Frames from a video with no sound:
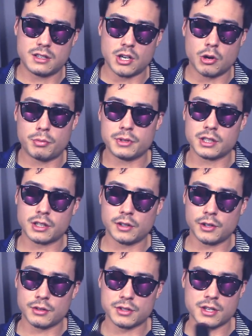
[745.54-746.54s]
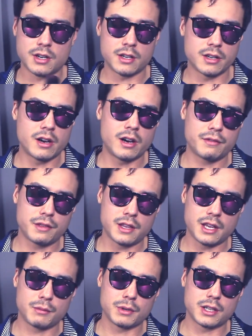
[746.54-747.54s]
open and close on off
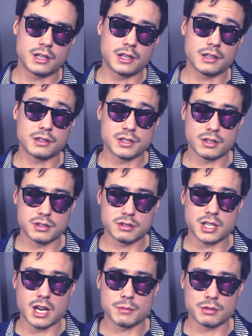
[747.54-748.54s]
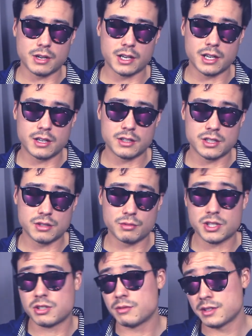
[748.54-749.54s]
thing, but there's also times where I kind of just
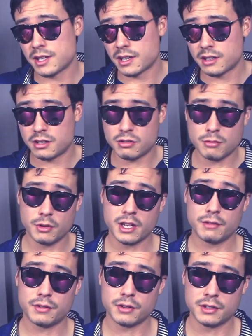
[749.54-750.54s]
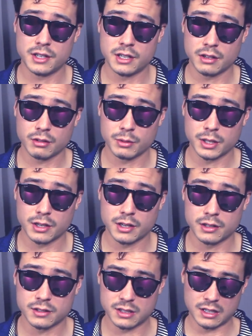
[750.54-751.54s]
wish it was like a normal headphone in other regards.